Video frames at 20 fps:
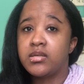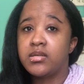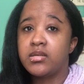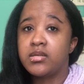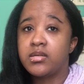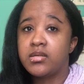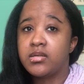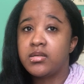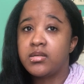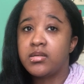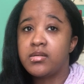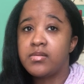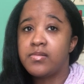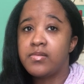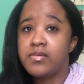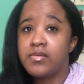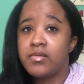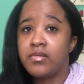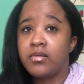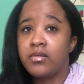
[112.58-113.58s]

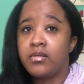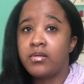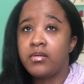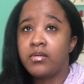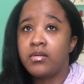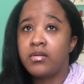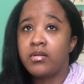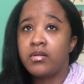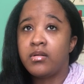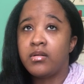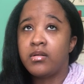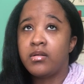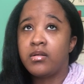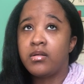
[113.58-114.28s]
(silence)